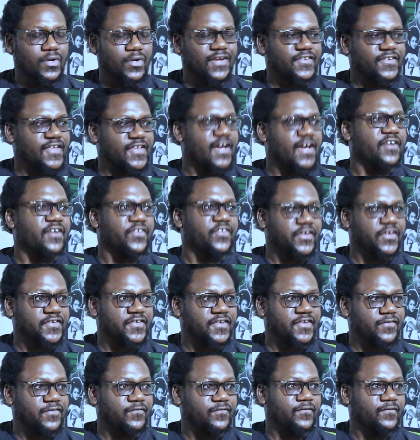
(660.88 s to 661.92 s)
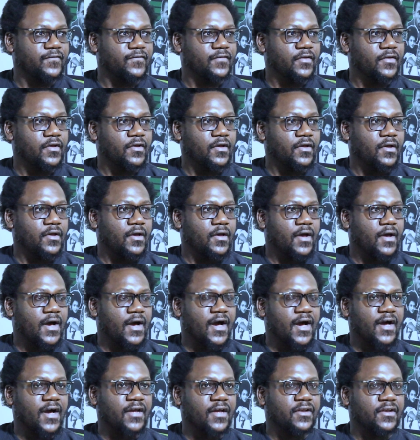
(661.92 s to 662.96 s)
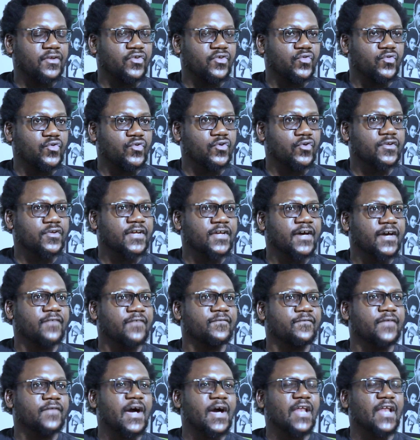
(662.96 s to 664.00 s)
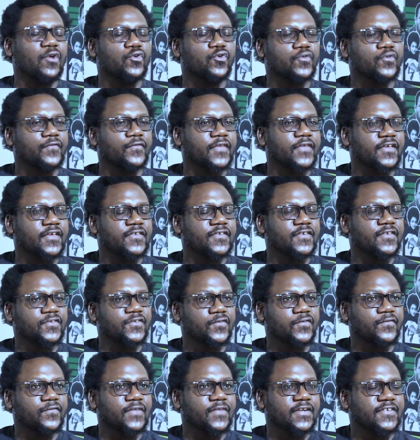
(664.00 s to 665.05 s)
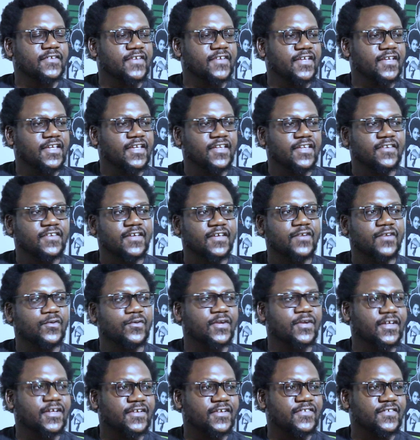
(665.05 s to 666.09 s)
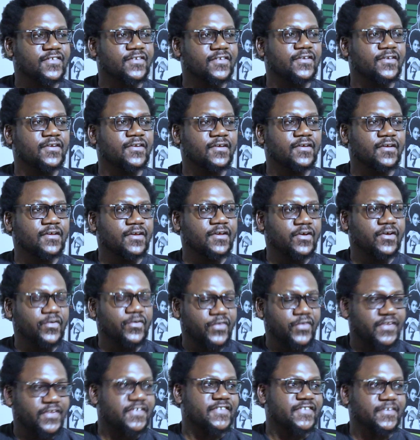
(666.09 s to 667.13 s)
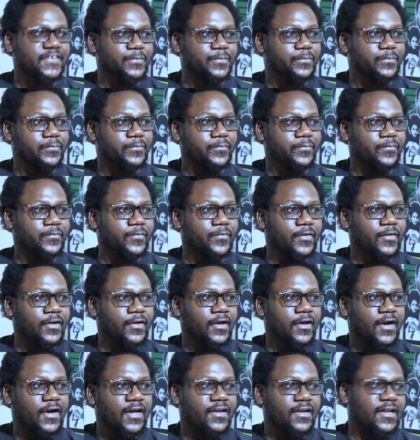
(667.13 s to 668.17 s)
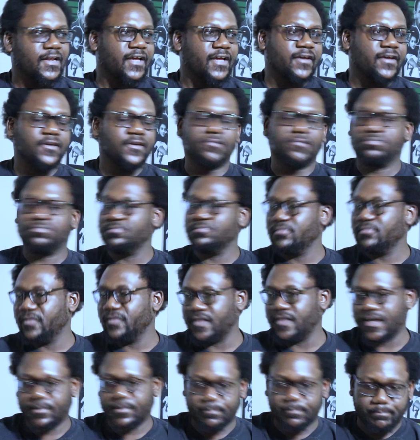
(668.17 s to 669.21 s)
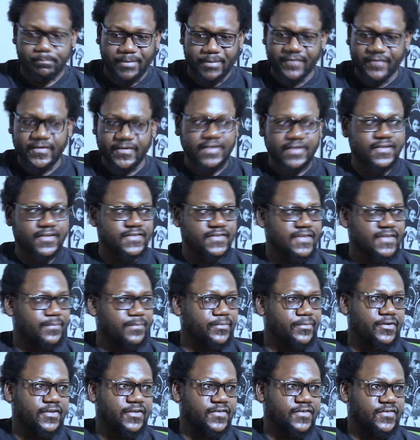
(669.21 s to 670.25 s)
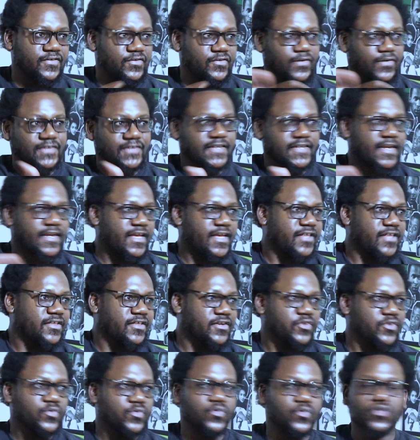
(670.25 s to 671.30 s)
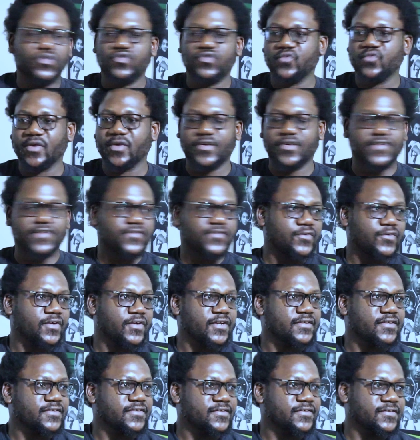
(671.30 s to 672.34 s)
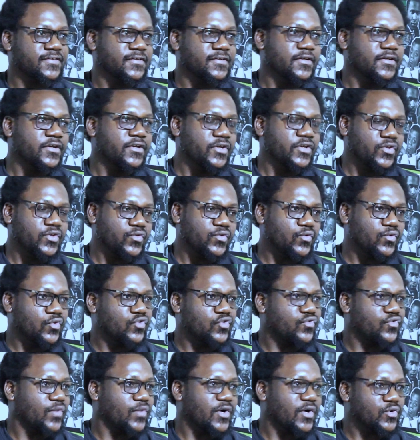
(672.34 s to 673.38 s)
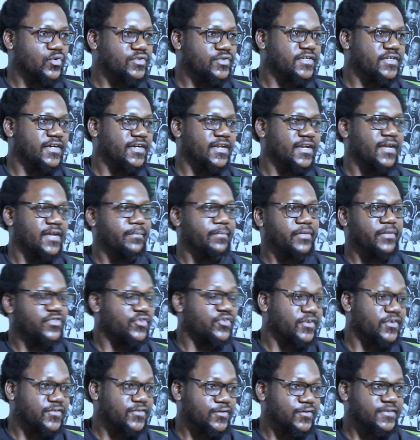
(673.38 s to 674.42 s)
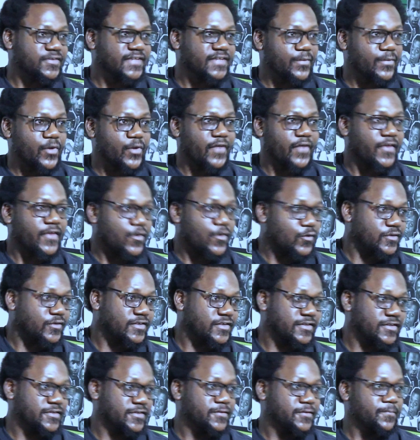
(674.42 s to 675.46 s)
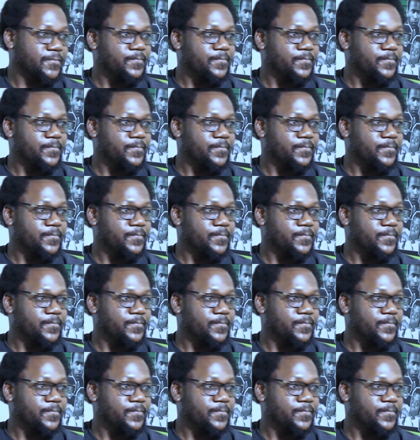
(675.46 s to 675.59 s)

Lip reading: let's say, aggressive, and you don't have a lot of cases of, let's say, internalized racism. And like the perfect example is you as a Kenyan, you go to a restaurant, you go to a hotel, a beach resort somewhere at the coast,